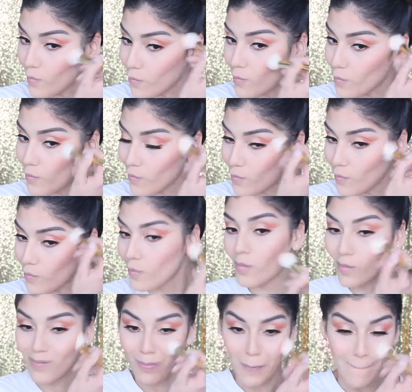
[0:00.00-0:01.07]
we're being
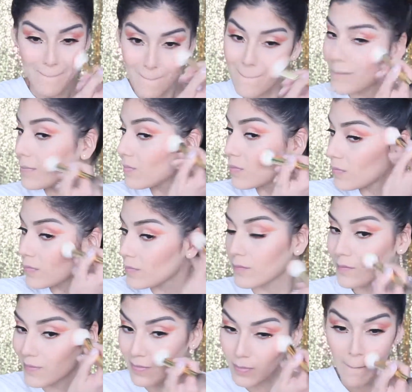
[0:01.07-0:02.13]
dramatic, okay?
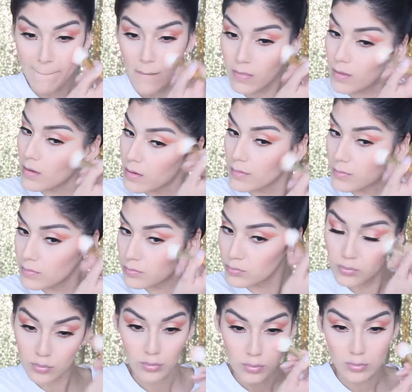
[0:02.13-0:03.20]
We got to be dramatic in
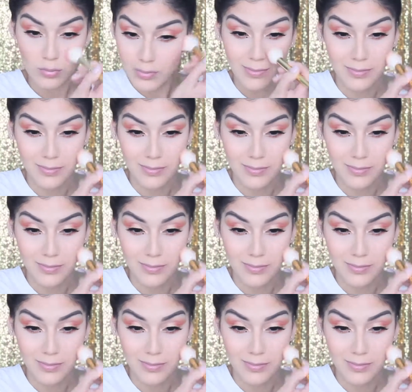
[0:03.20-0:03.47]
here.